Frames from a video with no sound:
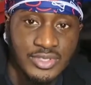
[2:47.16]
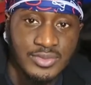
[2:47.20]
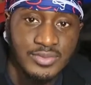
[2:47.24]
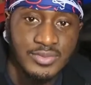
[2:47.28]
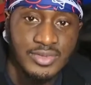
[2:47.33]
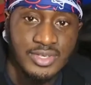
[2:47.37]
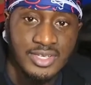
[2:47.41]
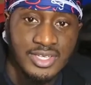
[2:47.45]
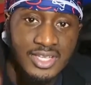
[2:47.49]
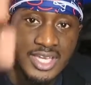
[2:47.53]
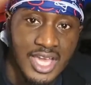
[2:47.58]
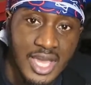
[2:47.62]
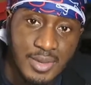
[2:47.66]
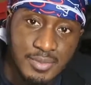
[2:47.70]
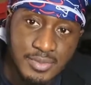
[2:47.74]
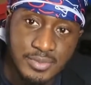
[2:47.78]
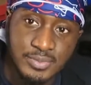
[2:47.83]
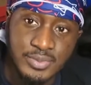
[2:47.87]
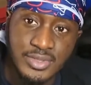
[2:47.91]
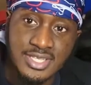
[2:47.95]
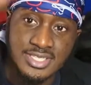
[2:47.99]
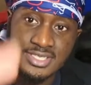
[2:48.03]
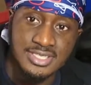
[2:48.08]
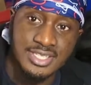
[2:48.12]
him. I'm
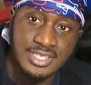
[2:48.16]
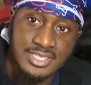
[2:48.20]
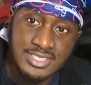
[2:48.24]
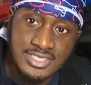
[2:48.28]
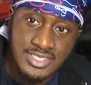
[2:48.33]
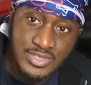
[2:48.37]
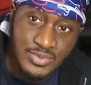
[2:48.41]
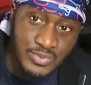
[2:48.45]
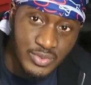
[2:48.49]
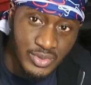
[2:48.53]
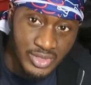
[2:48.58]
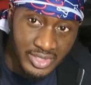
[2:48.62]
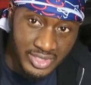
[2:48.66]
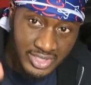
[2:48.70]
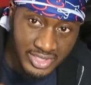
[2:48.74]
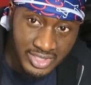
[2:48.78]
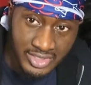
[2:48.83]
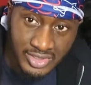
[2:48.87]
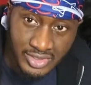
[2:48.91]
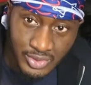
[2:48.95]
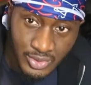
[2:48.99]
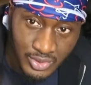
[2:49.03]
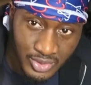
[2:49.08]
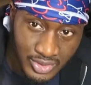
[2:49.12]
gonna put his link somewhere
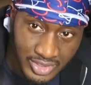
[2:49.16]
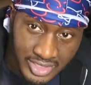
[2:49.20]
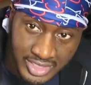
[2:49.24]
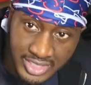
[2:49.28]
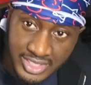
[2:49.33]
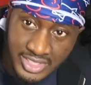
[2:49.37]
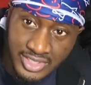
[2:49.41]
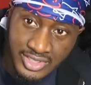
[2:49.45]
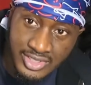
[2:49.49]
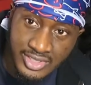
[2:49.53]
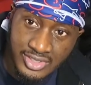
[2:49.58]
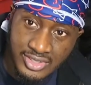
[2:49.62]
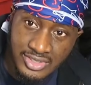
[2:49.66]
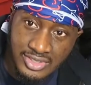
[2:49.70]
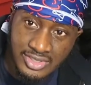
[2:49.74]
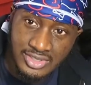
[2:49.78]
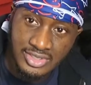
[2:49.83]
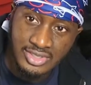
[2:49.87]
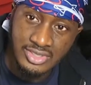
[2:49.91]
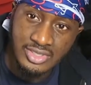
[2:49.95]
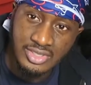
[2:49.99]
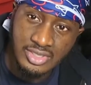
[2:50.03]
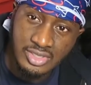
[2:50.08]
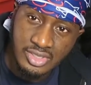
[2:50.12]
here or here.
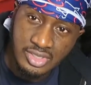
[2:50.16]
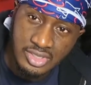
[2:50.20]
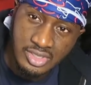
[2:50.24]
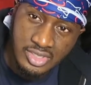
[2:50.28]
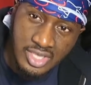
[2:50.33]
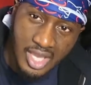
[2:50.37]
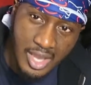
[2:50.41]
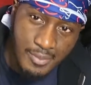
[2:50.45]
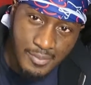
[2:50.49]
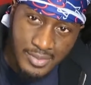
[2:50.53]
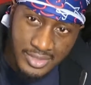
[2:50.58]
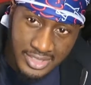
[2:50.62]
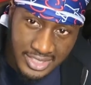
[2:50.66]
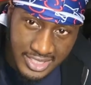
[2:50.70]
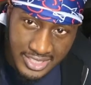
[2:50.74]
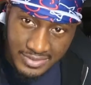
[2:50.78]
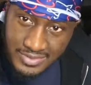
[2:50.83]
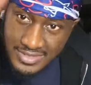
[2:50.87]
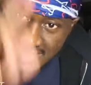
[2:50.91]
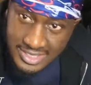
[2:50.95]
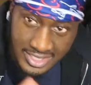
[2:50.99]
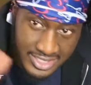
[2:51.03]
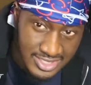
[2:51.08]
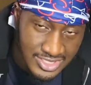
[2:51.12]
I'm gonna
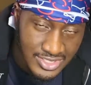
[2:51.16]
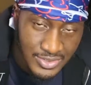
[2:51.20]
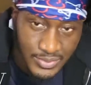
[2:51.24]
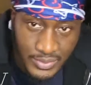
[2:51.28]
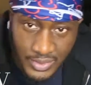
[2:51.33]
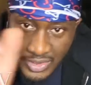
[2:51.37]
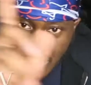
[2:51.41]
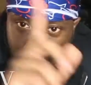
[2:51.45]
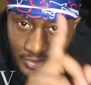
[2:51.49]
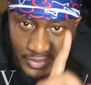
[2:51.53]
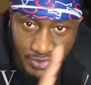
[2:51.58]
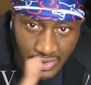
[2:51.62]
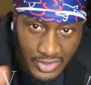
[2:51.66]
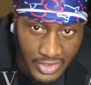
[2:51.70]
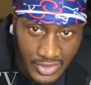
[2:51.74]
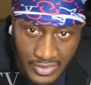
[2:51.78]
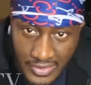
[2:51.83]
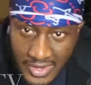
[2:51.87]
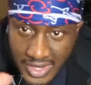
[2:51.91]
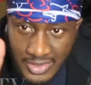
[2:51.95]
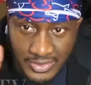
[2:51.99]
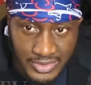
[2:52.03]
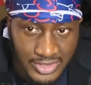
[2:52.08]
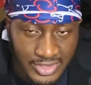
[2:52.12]
leave his link somewhere
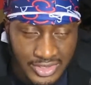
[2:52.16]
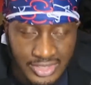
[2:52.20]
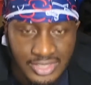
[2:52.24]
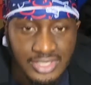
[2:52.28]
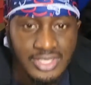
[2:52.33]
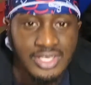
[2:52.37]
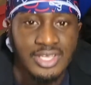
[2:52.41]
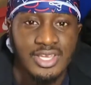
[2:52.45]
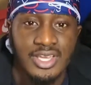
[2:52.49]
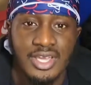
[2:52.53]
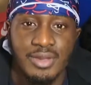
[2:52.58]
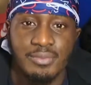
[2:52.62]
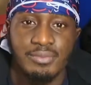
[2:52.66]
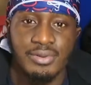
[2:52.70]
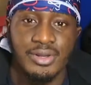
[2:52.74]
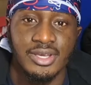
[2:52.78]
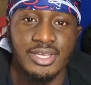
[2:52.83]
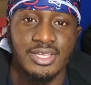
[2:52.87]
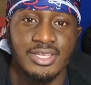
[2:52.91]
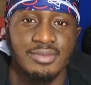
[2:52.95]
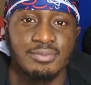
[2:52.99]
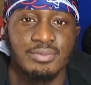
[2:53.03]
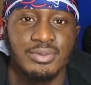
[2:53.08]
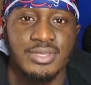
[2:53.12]
around here.
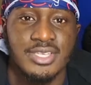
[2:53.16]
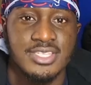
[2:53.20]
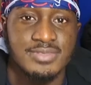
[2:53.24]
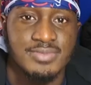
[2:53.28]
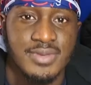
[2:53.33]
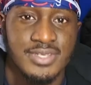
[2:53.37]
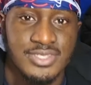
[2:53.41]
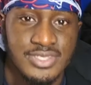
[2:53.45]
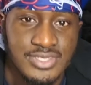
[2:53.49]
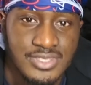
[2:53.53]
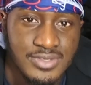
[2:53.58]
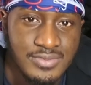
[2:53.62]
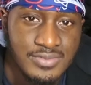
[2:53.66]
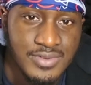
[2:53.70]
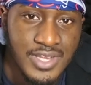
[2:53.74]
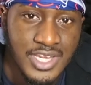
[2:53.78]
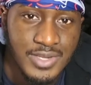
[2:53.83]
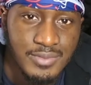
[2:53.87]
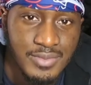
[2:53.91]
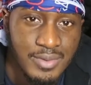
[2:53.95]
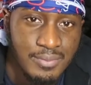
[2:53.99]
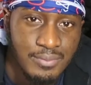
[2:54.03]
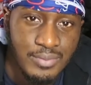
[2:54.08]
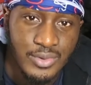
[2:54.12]
But please make sure to
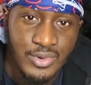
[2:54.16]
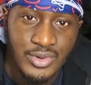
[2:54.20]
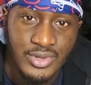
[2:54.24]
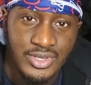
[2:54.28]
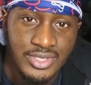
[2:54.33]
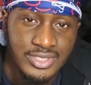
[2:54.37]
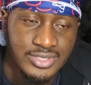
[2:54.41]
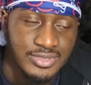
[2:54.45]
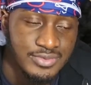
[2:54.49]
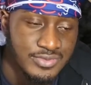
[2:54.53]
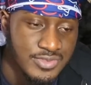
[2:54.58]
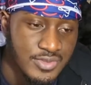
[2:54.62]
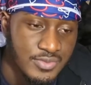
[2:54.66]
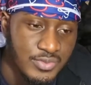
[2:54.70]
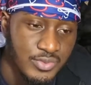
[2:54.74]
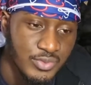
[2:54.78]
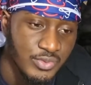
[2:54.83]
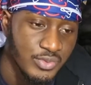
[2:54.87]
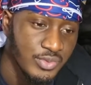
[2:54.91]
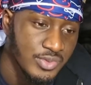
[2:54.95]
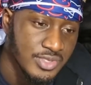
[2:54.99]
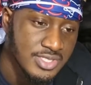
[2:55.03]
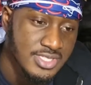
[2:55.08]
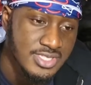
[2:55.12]
follow my boy. You feel
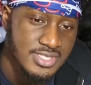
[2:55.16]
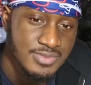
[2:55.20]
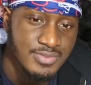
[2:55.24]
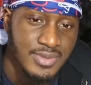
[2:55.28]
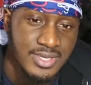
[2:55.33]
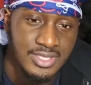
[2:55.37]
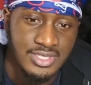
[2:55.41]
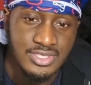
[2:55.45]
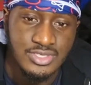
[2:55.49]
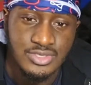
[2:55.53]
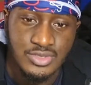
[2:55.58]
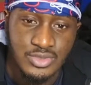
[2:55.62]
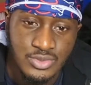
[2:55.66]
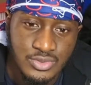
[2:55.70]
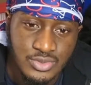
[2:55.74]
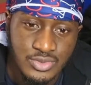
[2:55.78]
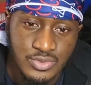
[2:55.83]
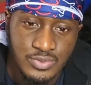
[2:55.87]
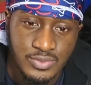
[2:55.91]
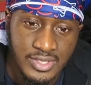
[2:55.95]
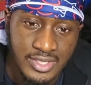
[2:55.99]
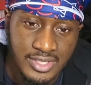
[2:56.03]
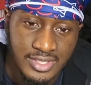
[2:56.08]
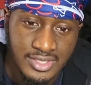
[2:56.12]
me? We just made this
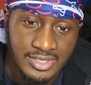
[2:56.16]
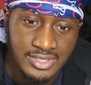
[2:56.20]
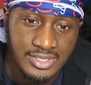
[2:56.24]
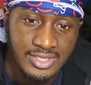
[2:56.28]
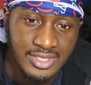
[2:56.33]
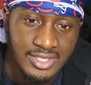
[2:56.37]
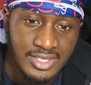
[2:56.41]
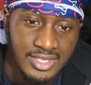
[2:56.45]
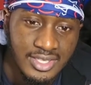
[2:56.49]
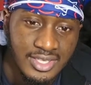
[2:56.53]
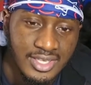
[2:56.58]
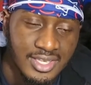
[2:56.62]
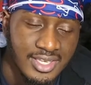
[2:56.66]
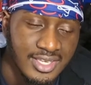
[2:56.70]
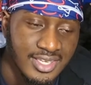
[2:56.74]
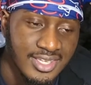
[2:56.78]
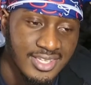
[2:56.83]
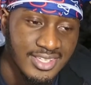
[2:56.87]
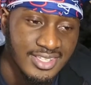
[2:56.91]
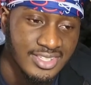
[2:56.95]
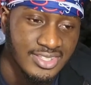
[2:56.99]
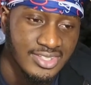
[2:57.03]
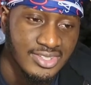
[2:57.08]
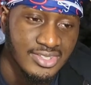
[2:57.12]
YouTube thing,
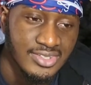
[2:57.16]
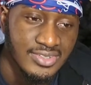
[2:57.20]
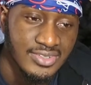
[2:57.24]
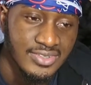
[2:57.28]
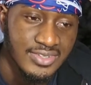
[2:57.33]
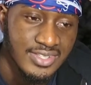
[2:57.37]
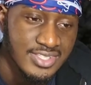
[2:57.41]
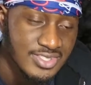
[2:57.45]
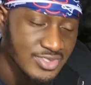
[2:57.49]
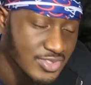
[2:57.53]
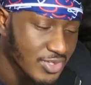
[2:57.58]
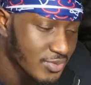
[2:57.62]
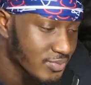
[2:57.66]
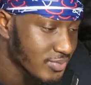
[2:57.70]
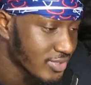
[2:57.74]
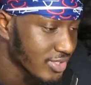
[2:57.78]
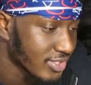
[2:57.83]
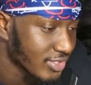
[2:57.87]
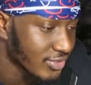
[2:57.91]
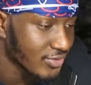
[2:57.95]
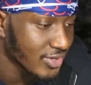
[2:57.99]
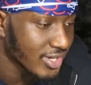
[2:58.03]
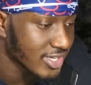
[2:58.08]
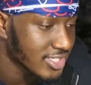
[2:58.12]
and it's gonna
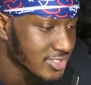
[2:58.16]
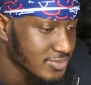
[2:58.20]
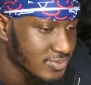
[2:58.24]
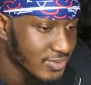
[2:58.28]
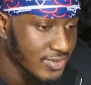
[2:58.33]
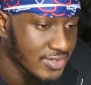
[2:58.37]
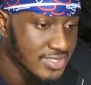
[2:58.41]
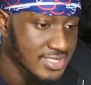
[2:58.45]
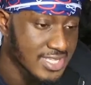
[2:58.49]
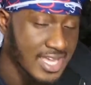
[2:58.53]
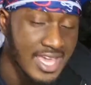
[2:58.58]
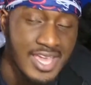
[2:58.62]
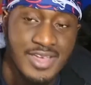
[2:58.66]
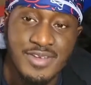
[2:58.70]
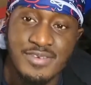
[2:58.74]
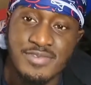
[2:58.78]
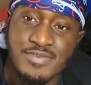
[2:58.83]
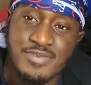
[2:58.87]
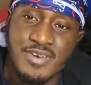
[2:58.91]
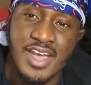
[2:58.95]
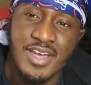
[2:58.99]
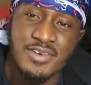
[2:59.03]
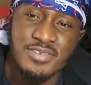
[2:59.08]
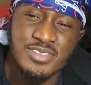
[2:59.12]
be a great experience. I have
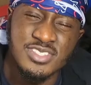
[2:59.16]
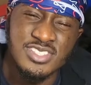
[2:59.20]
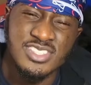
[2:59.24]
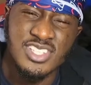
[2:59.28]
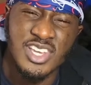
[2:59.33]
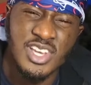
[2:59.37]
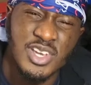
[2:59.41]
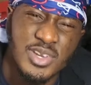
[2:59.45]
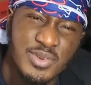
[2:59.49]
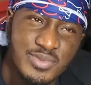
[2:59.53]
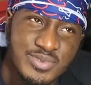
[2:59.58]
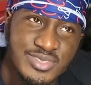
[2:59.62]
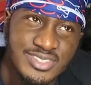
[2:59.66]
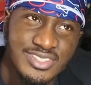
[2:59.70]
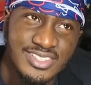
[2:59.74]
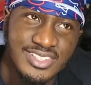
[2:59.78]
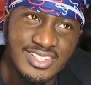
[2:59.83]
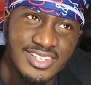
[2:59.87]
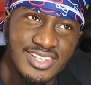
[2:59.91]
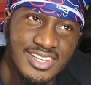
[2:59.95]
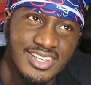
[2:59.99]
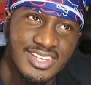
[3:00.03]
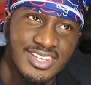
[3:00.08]
five subs,